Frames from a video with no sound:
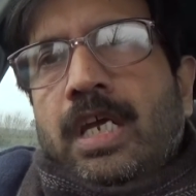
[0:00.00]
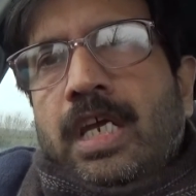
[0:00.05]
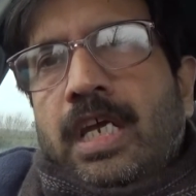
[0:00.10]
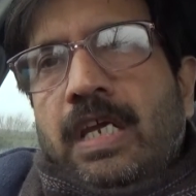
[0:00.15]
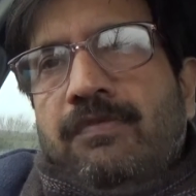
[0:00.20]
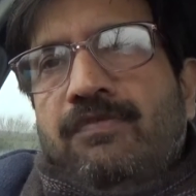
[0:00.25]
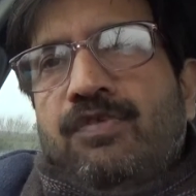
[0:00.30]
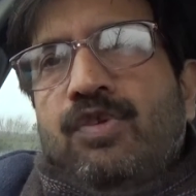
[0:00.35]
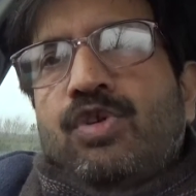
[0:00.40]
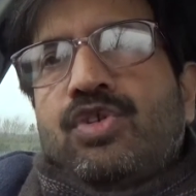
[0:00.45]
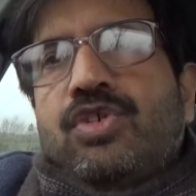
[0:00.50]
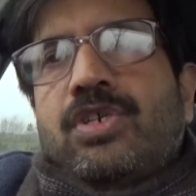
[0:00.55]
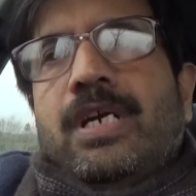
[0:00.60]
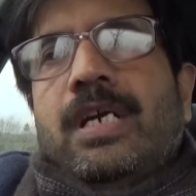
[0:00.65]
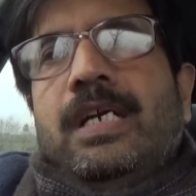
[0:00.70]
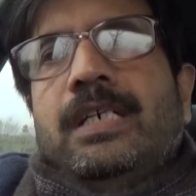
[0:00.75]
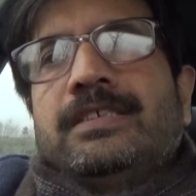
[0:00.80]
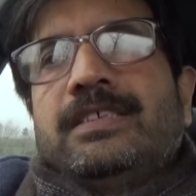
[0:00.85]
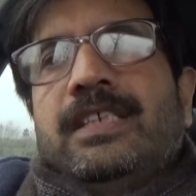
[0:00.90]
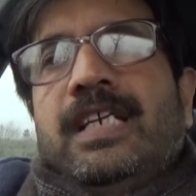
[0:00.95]
if your
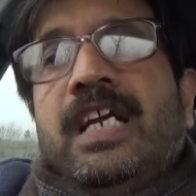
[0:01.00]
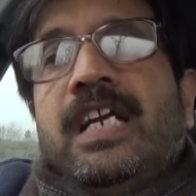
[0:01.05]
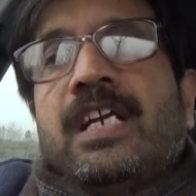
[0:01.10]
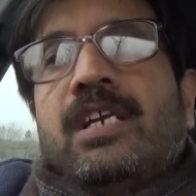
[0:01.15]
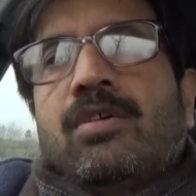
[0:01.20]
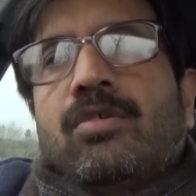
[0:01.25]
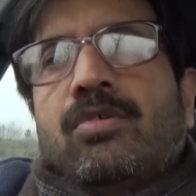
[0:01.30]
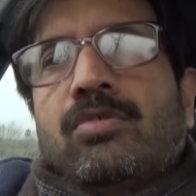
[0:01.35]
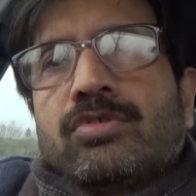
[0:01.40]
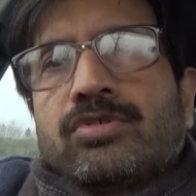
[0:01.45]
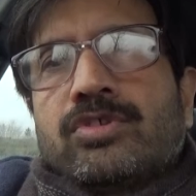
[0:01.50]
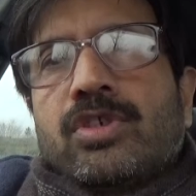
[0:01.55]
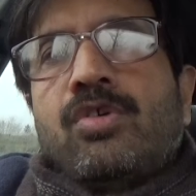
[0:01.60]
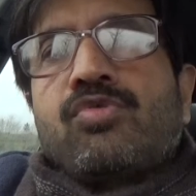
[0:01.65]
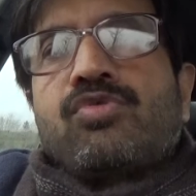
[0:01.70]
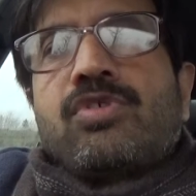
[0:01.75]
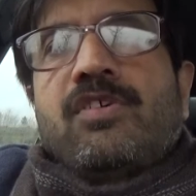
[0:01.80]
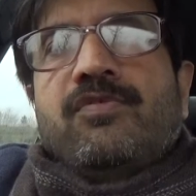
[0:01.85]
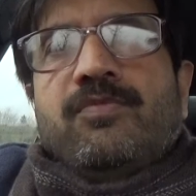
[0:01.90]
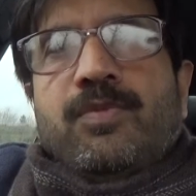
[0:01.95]
child's head grows
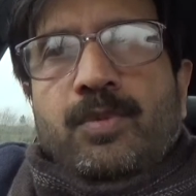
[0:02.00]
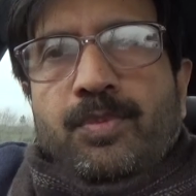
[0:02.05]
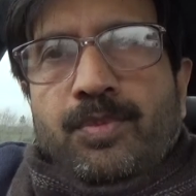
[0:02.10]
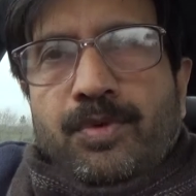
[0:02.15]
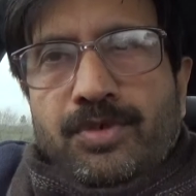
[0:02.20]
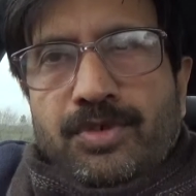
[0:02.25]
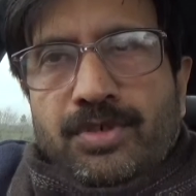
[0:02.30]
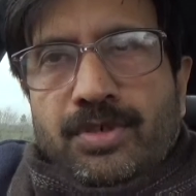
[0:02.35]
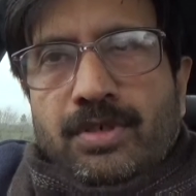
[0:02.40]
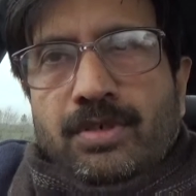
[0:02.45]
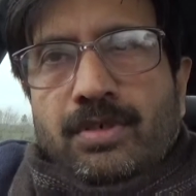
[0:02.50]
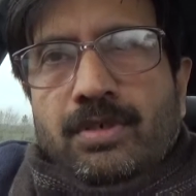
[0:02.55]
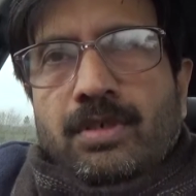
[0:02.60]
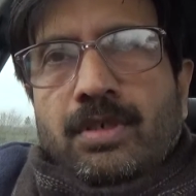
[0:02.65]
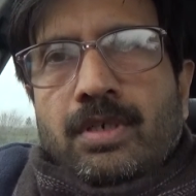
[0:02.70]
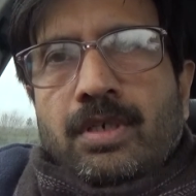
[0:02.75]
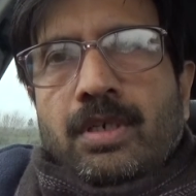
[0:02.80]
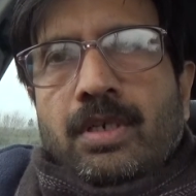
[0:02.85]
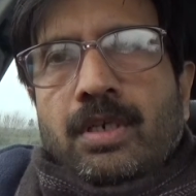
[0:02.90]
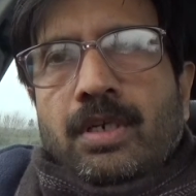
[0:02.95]
out of proportion
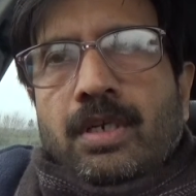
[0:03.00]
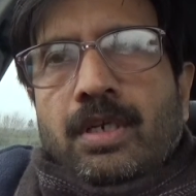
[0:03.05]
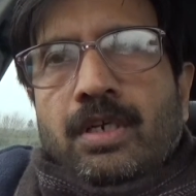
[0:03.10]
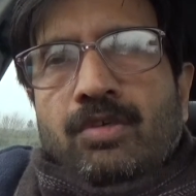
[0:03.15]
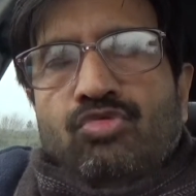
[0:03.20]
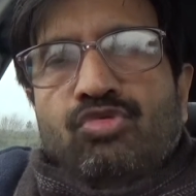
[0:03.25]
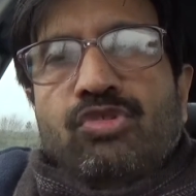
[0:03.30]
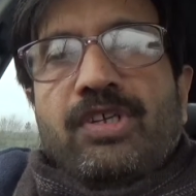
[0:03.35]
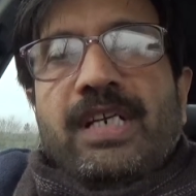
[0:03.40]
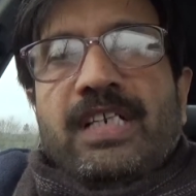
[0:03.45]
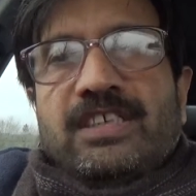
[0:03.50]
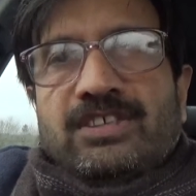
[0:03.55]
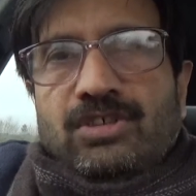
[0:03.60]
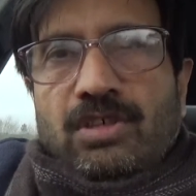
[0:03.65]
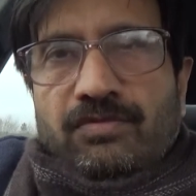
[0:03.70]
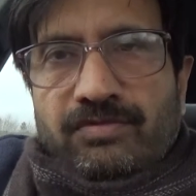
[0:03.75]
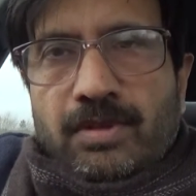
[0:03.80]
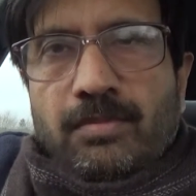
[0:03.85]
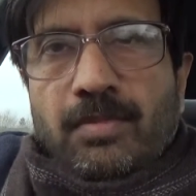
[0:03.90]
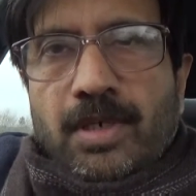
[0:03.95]
to the rest
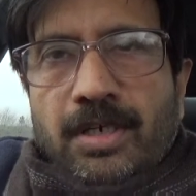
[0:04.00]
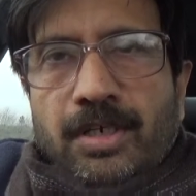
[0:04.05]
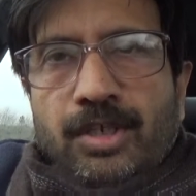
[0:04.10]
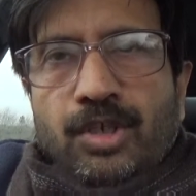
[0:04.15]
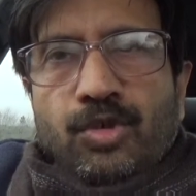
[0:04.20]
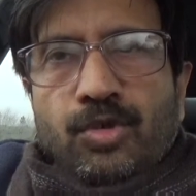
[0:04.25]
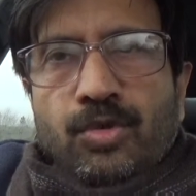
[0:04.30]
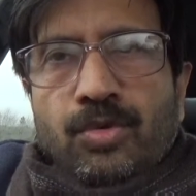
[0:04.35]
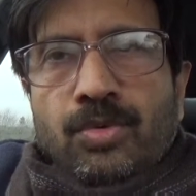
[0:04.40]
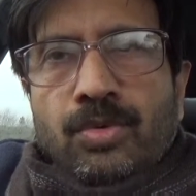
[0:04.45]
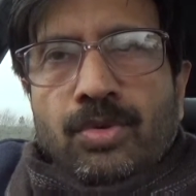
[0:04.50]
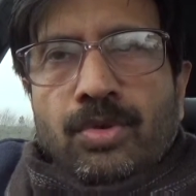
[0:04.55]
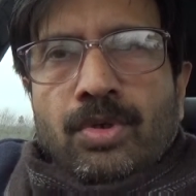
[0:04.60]
of the body you know